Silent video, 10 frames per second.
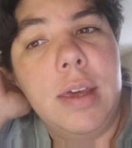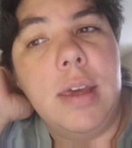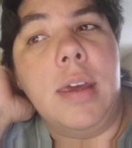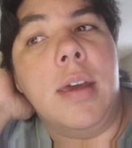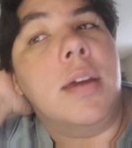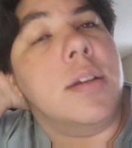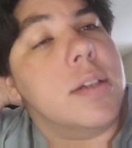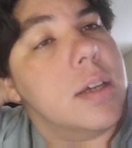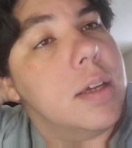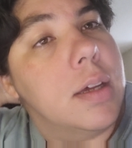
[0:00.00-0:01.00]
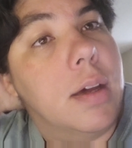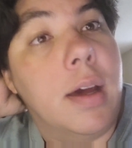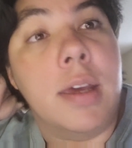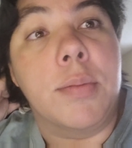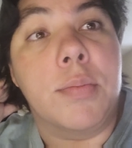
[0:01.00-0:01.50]
and
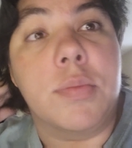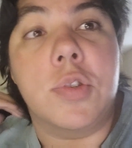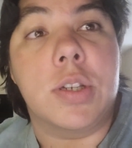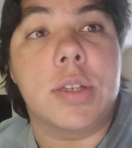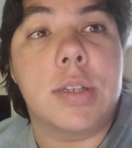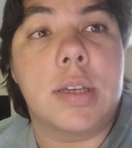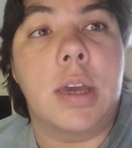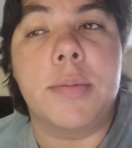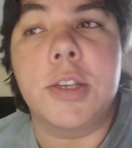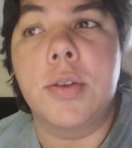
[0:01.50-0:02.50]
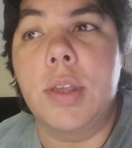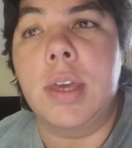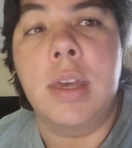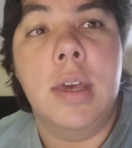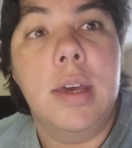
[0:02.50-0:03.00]
I am just
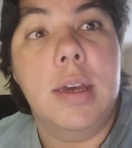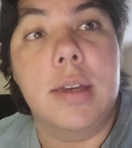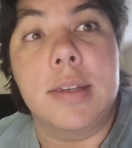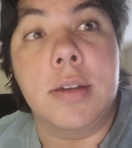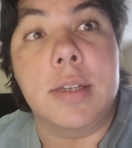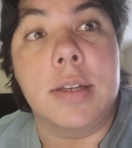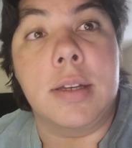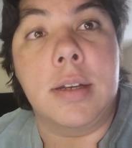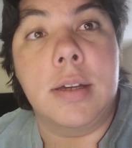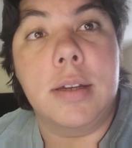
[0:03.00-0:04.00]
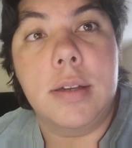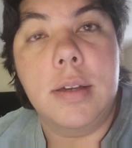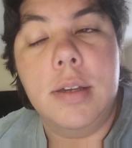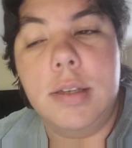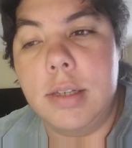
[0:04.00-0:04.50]
absolutely exhausted.
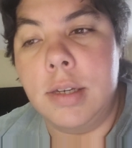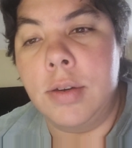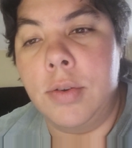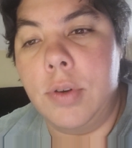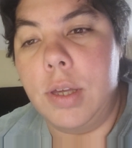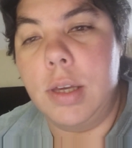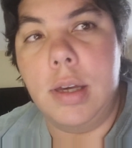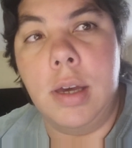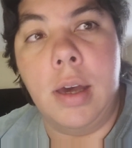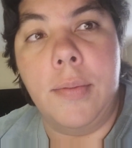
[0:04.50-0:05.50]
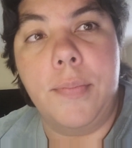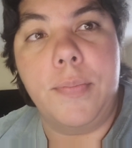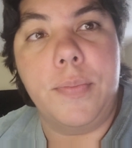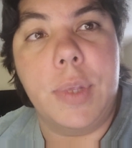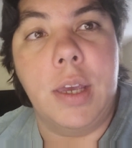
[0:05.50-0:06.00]
So, uh,
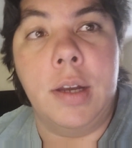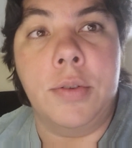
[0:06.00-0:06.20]
I